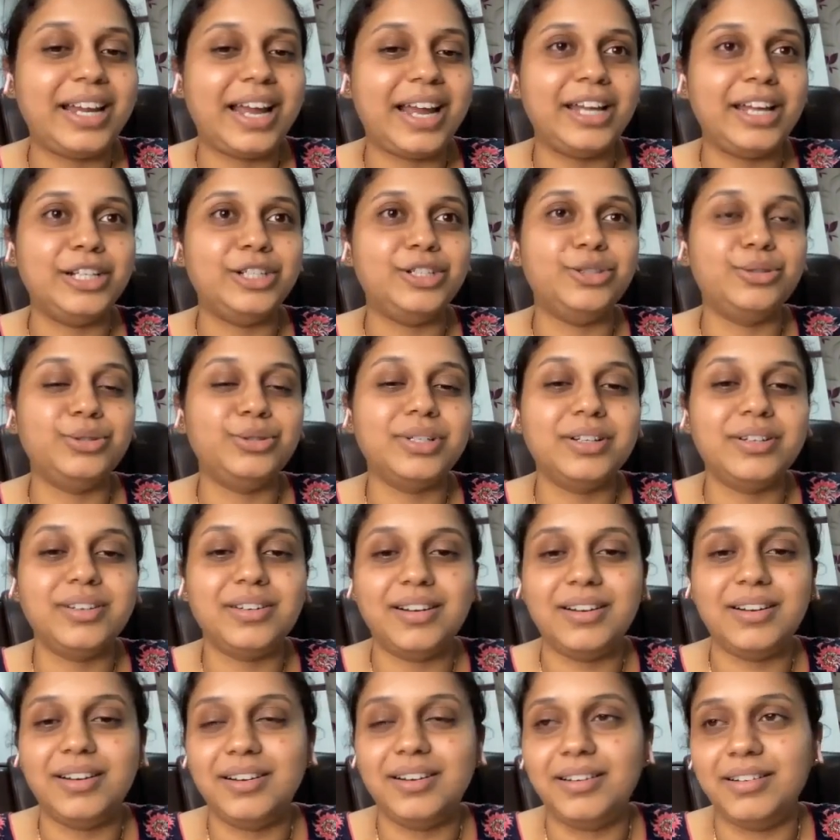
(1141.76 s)
I took
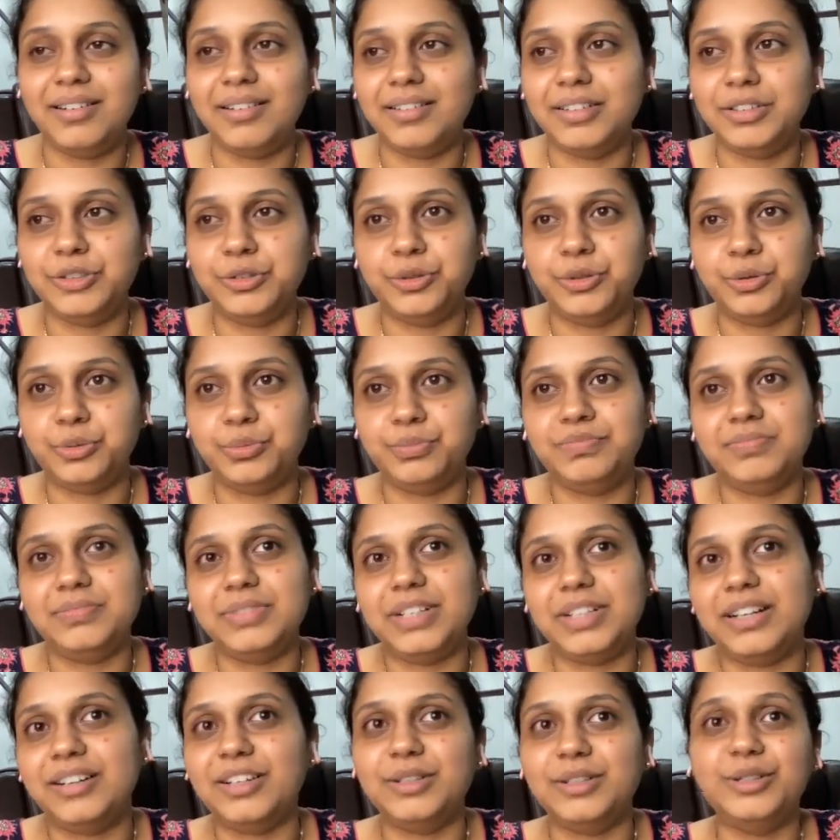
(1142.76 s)
her,
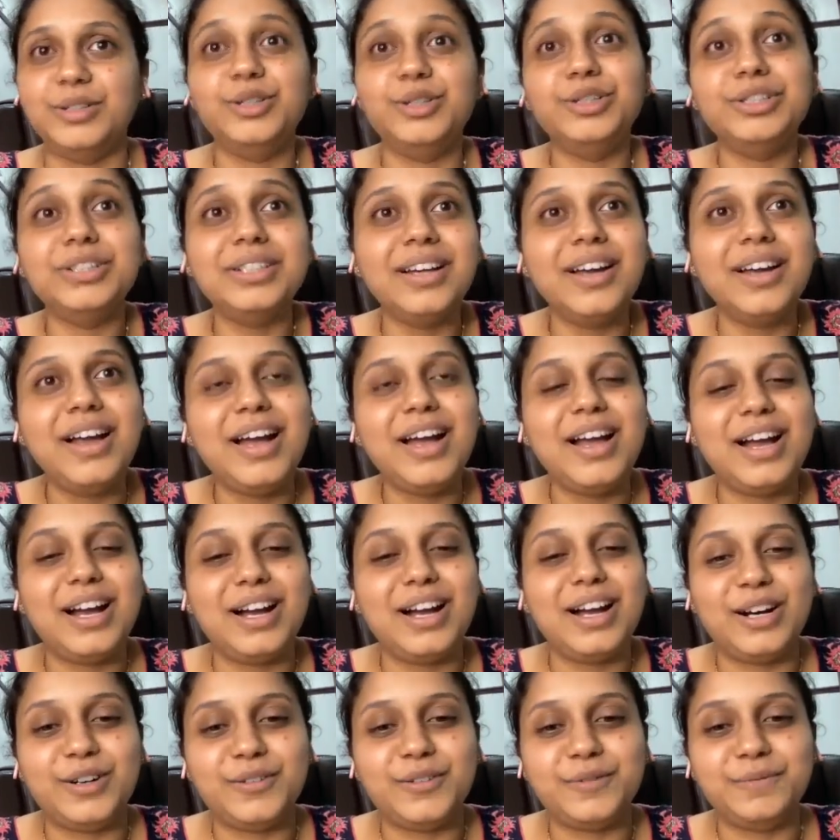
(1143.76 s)
a good
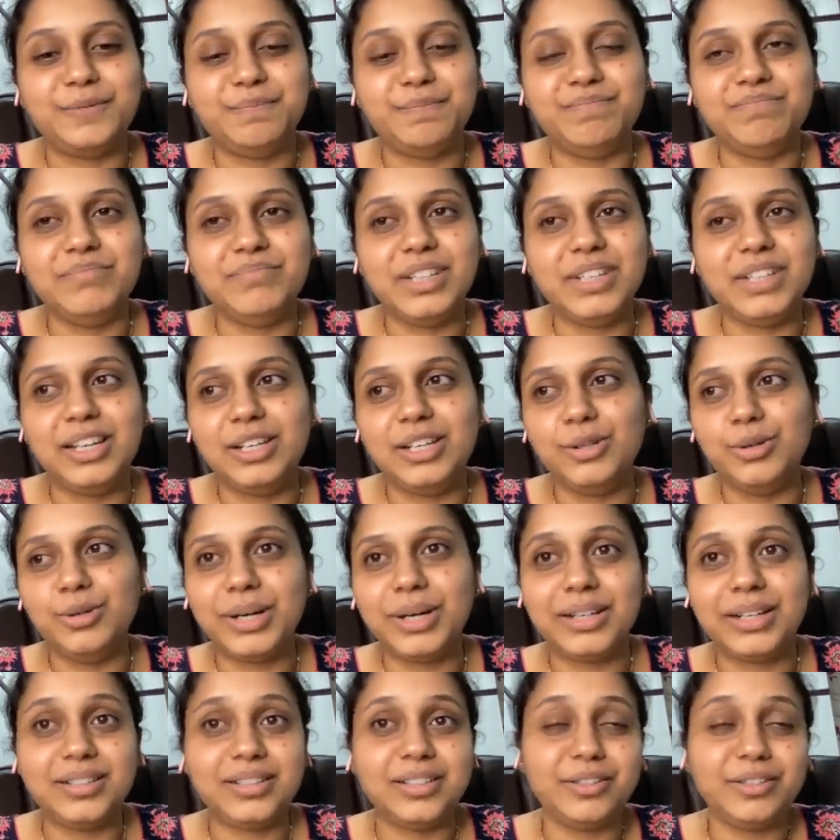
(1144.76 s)
uh,
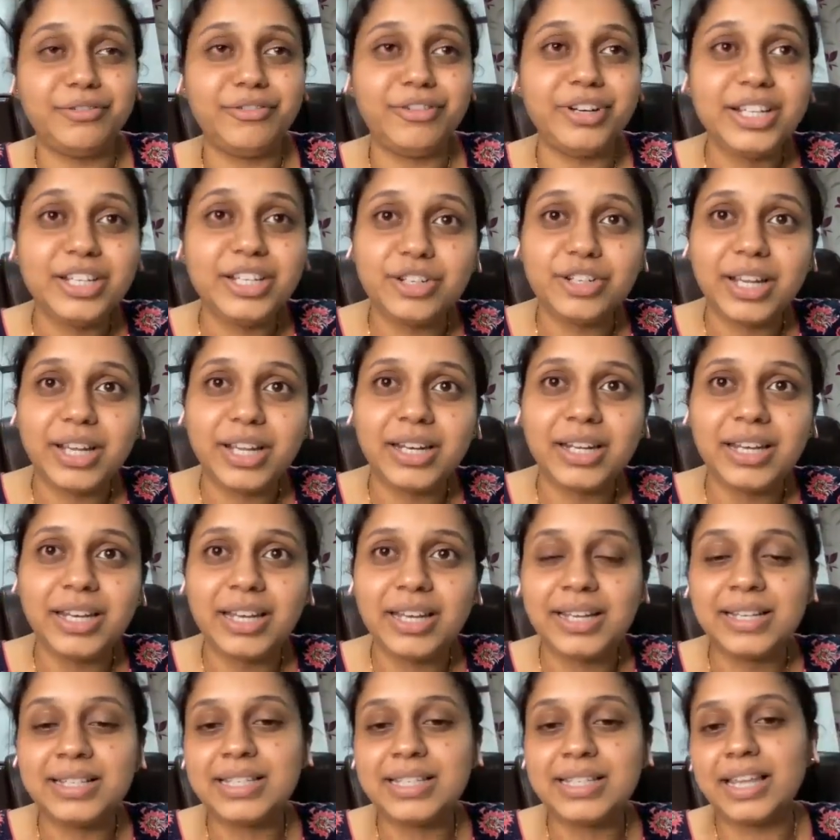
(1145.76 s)
look at her free
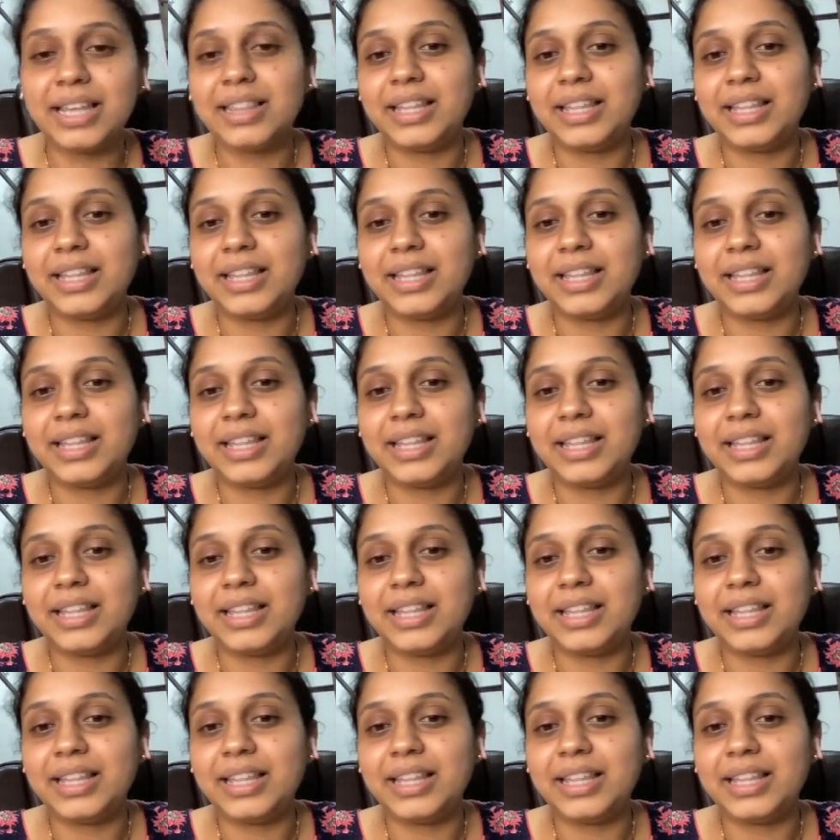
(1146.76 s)
trainings.